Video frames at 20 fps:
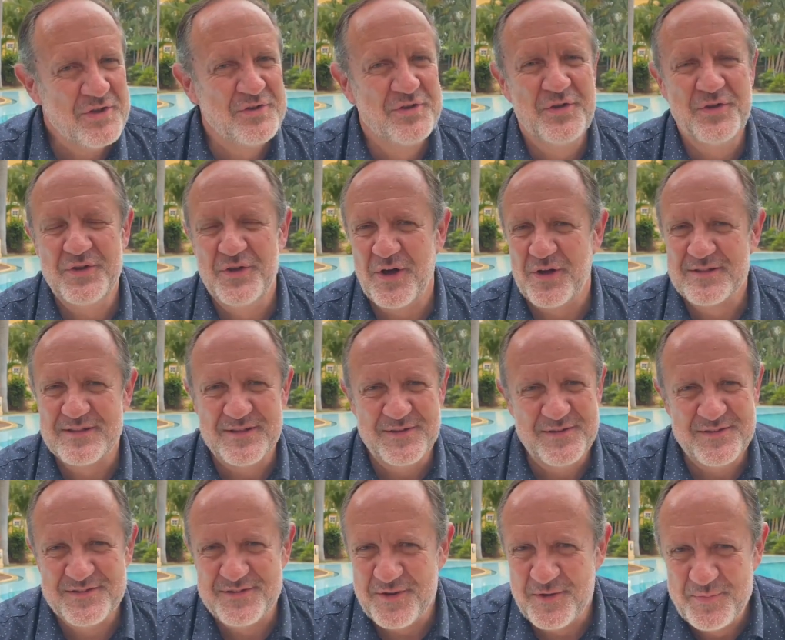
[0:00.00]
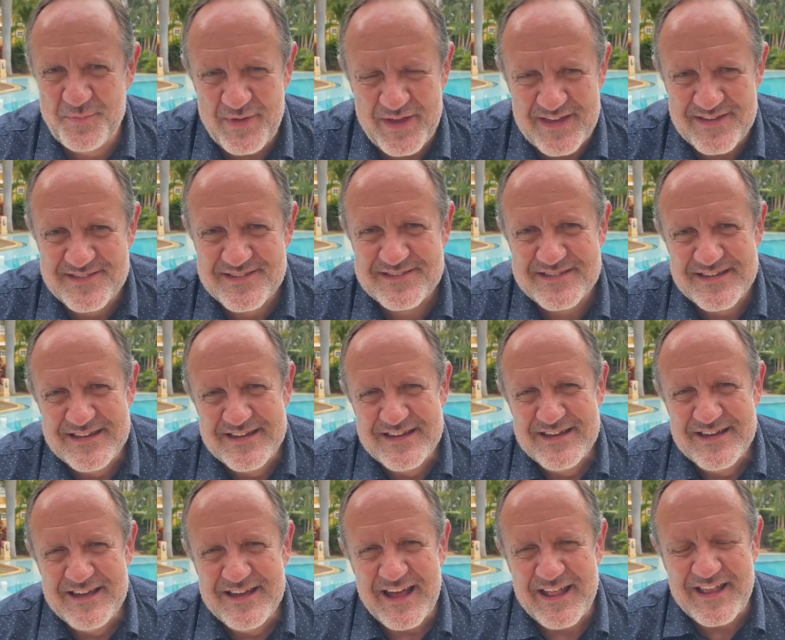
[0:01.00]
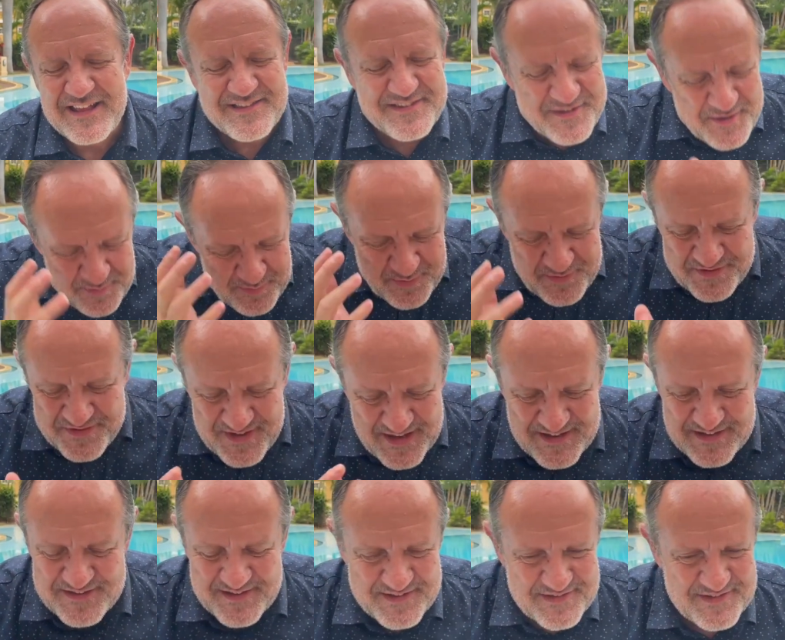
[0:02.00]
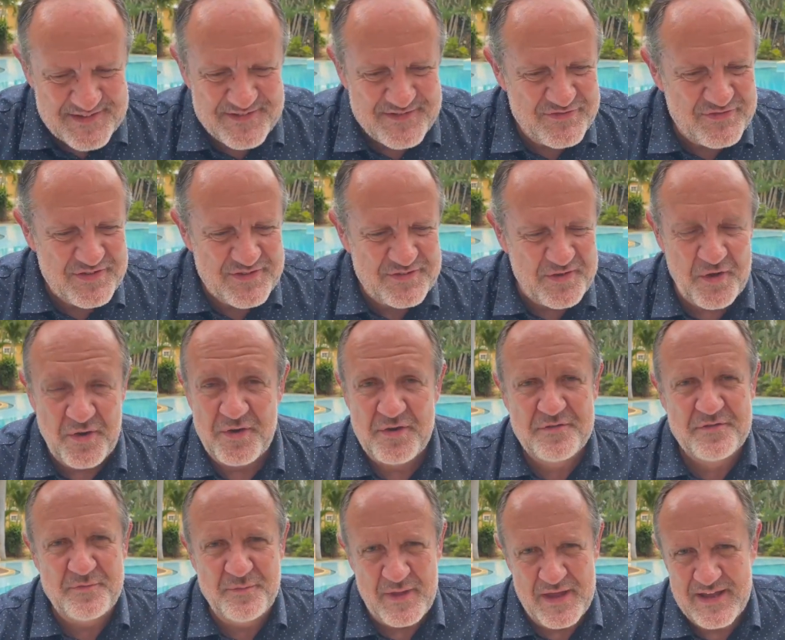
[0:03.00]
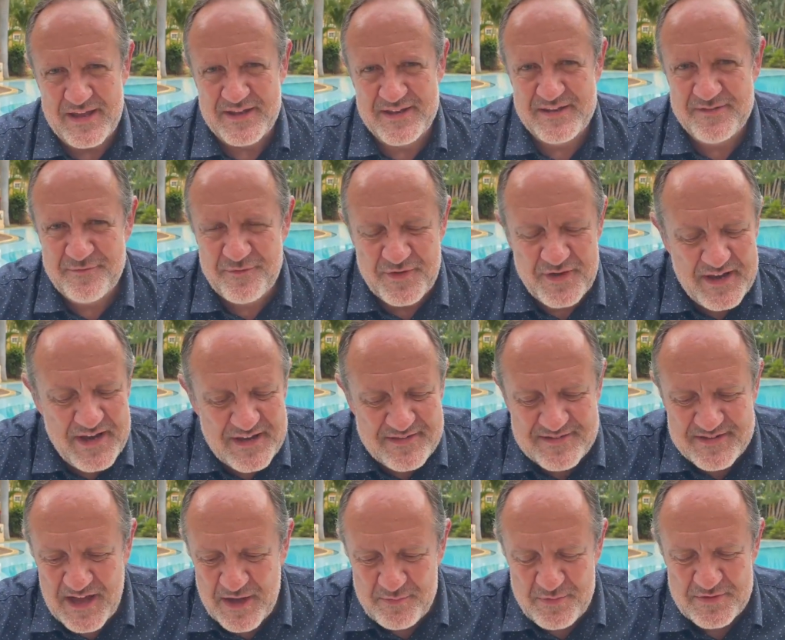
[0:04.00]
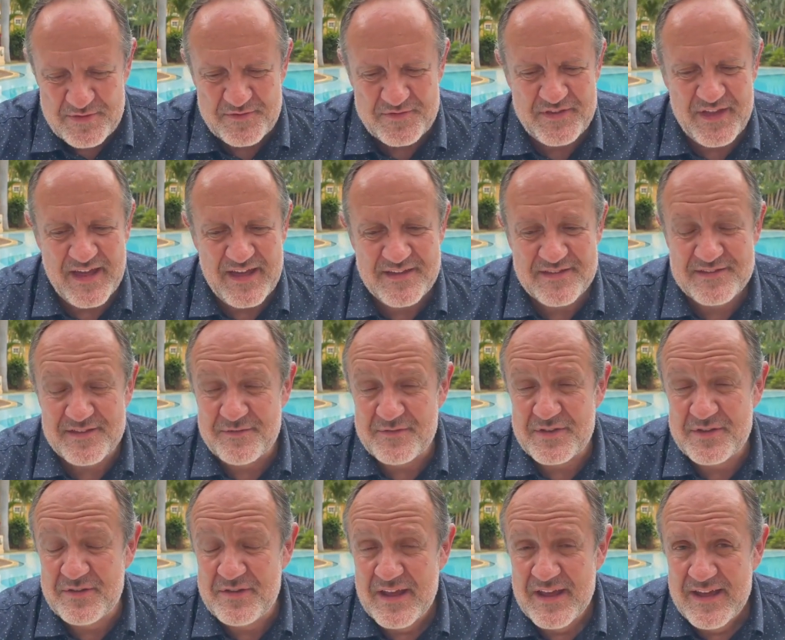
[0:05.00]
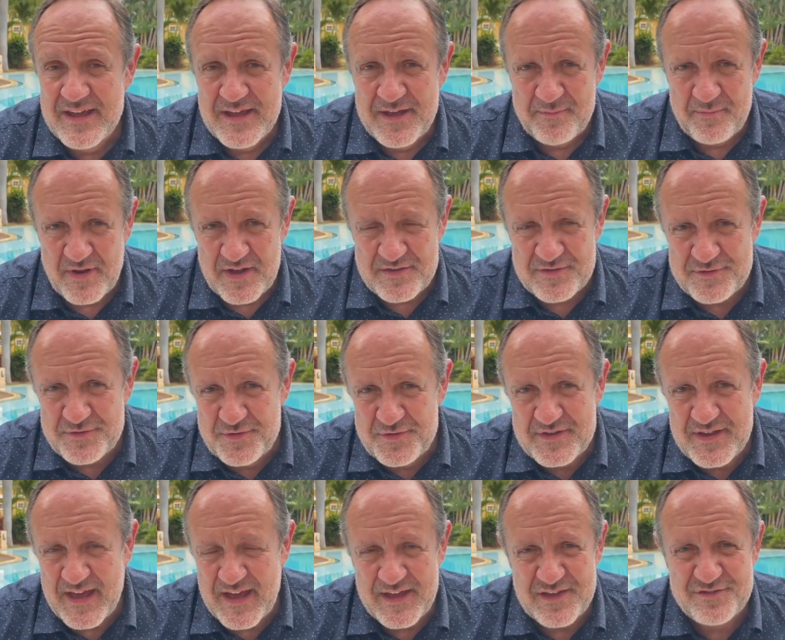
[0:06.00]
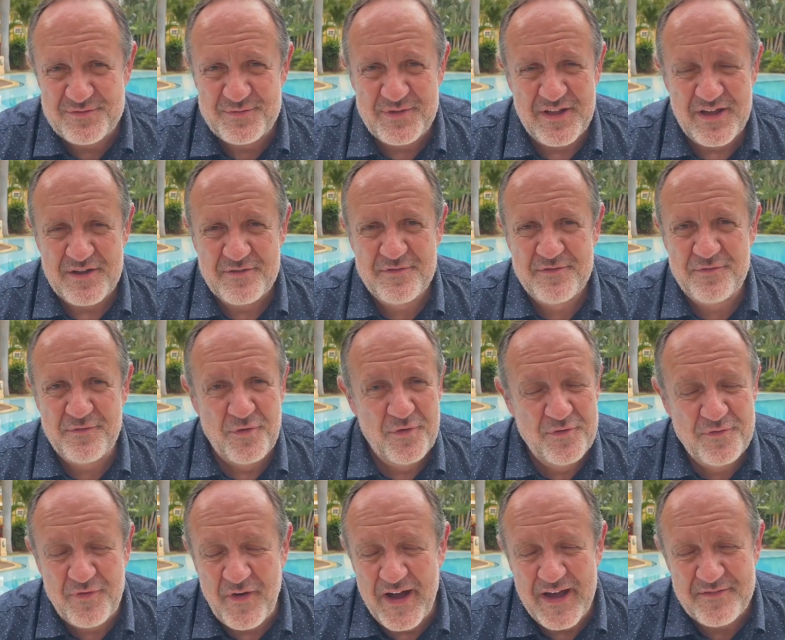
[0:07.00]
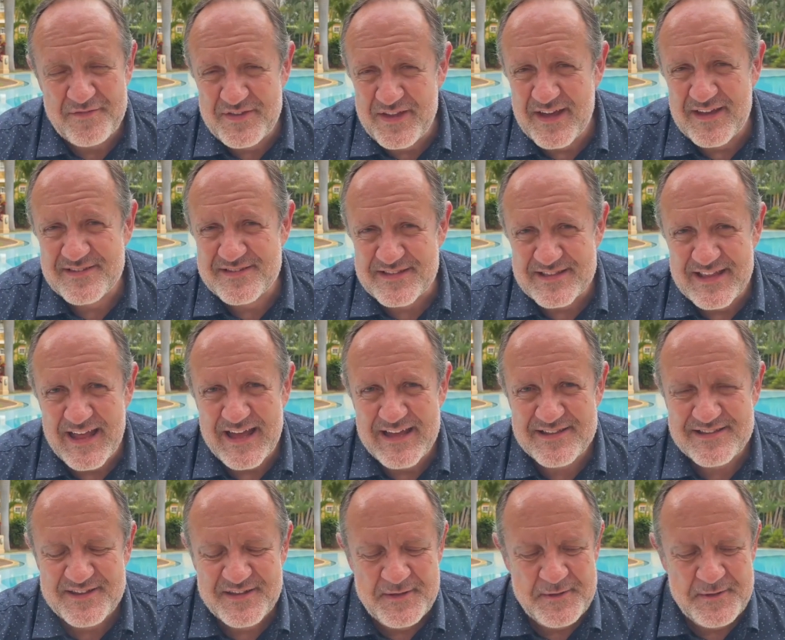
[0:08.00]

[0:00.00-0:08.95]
Do not lose your peace. And that simple sentence just earthed me. And for the next couple of days, even my suitcase was like 4 or 5 days late,